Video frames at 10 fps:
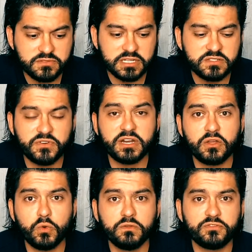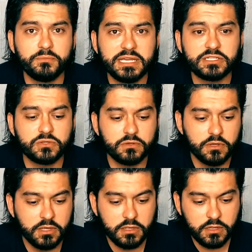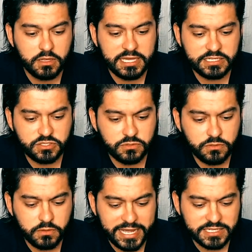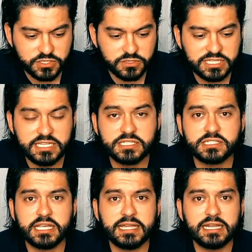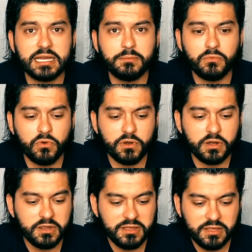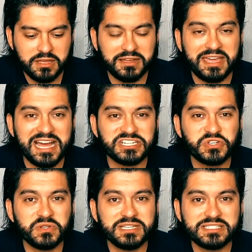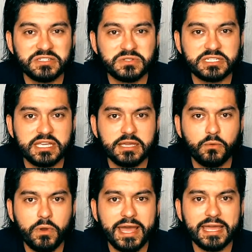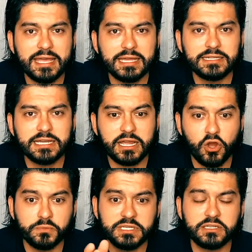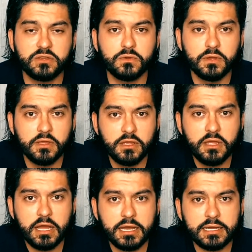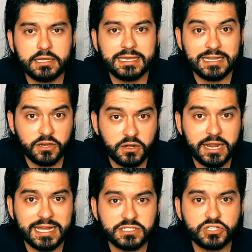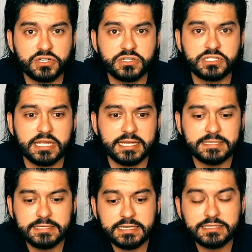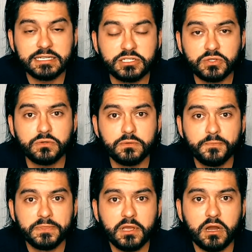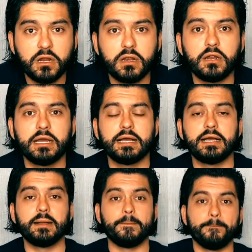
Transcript: very cool for me to get to answer these in a more casual, as you see, way, and I hope that you get your answers and that you are